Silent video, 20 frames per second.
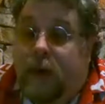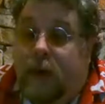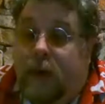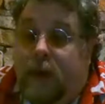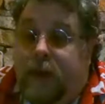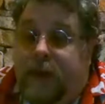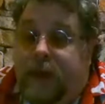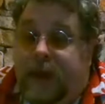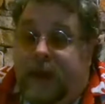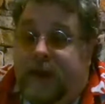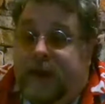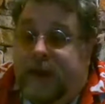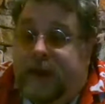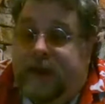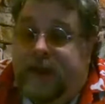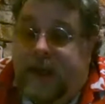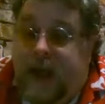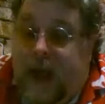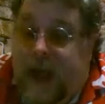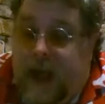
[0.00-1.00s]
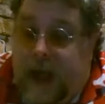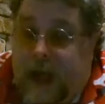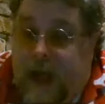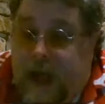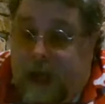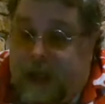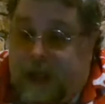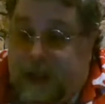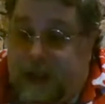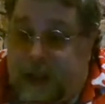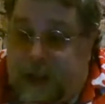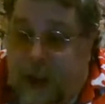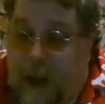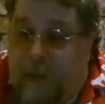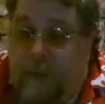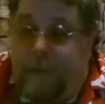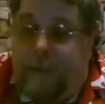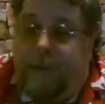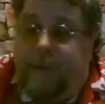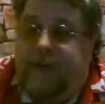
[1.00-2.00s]
Thesis says,
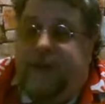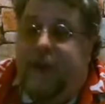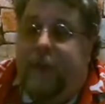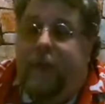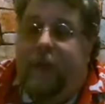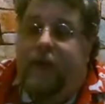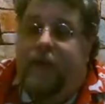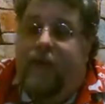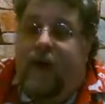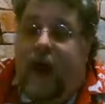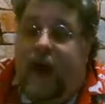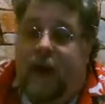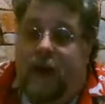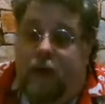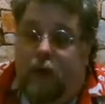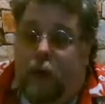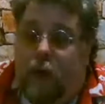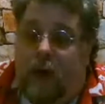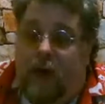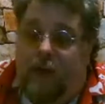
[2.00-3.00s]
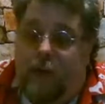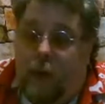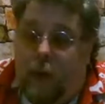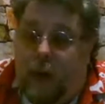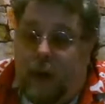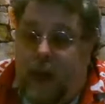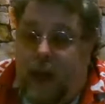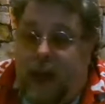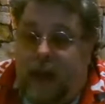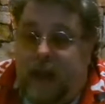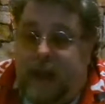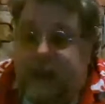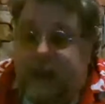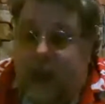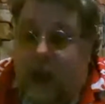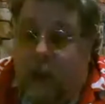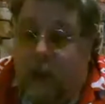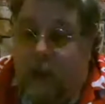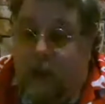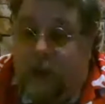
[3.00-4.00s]
simplified 24 Yang
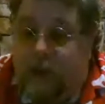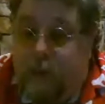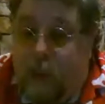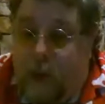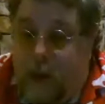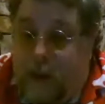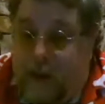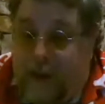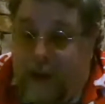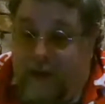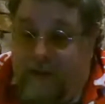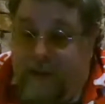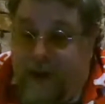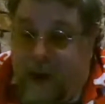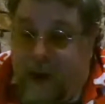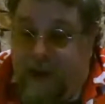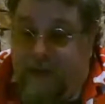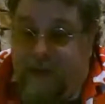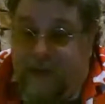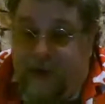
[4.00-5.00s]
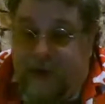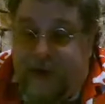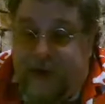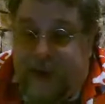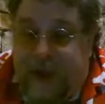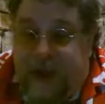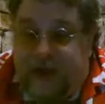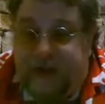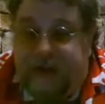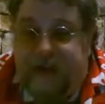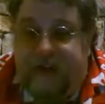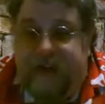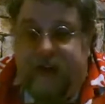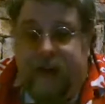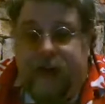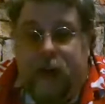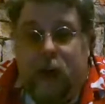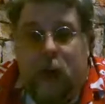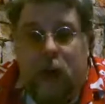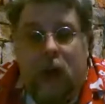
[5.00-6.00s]
style was one of my very first styles. It's still
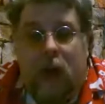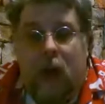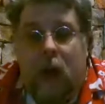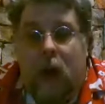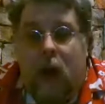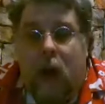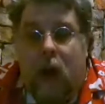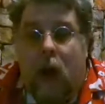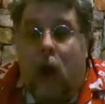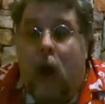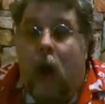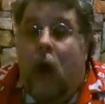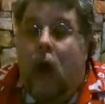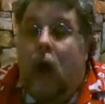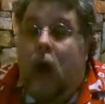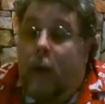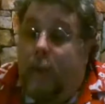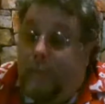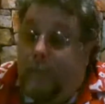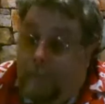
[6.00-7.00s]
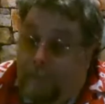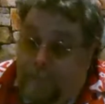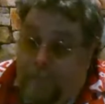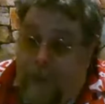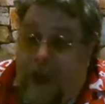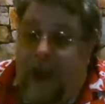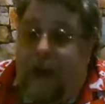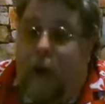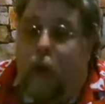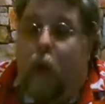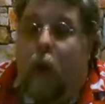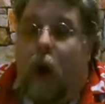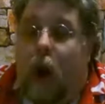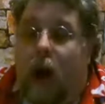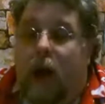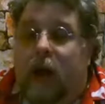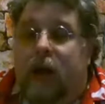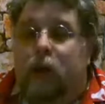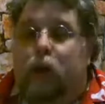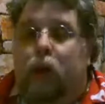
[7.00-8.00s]
the
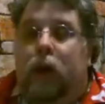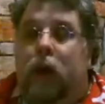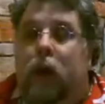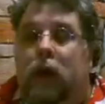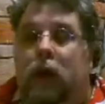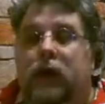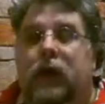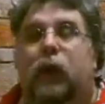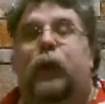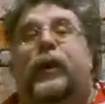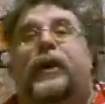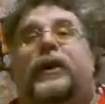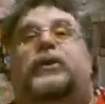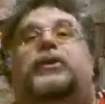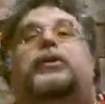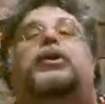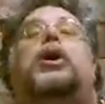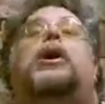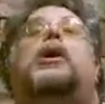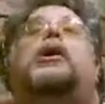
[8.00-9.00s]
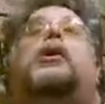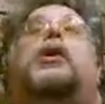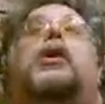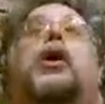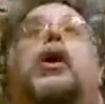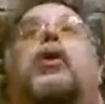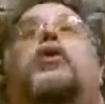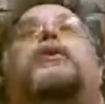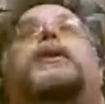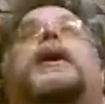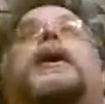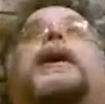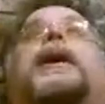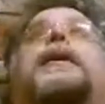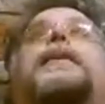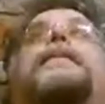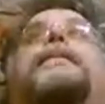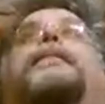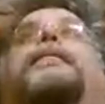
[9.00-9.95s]
Bagua and a little Wing Chun. Okay.